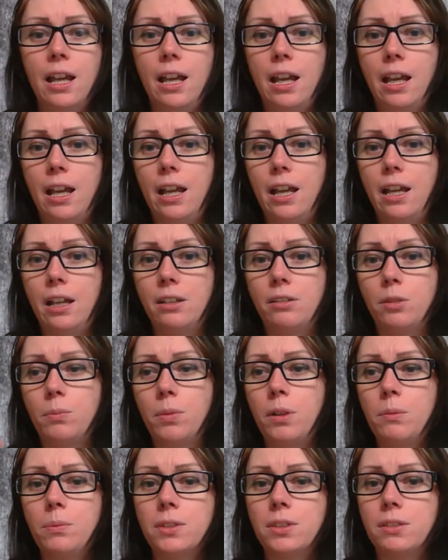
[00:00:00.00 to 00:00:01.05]
and the
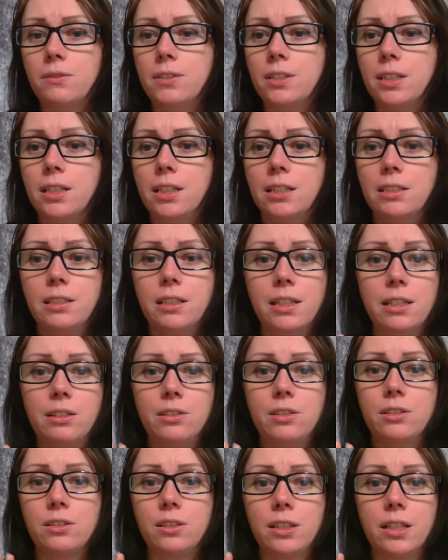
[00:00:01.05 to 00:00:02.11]
purpose of scenes, like it
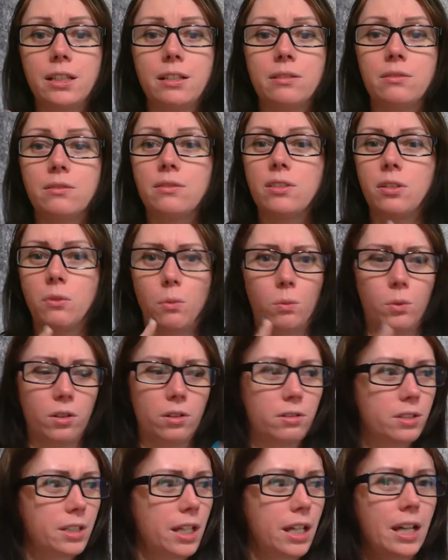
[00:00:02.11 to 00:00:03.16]
just, and you know,
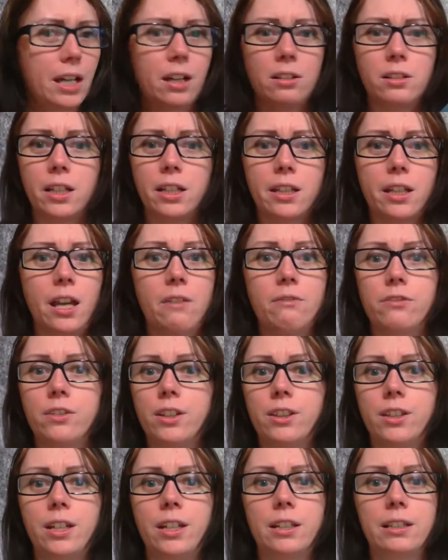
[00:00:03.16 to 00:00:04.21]
word count, like
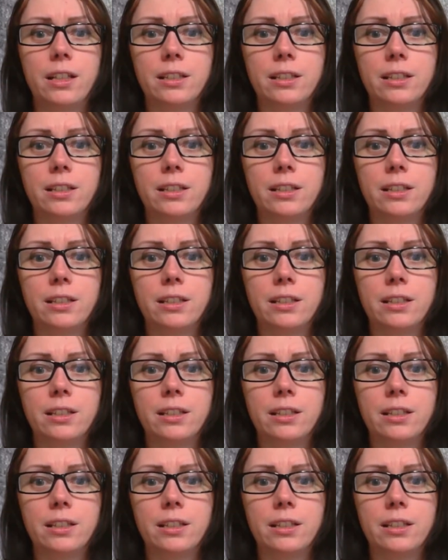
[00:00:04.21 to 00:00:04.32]
everything.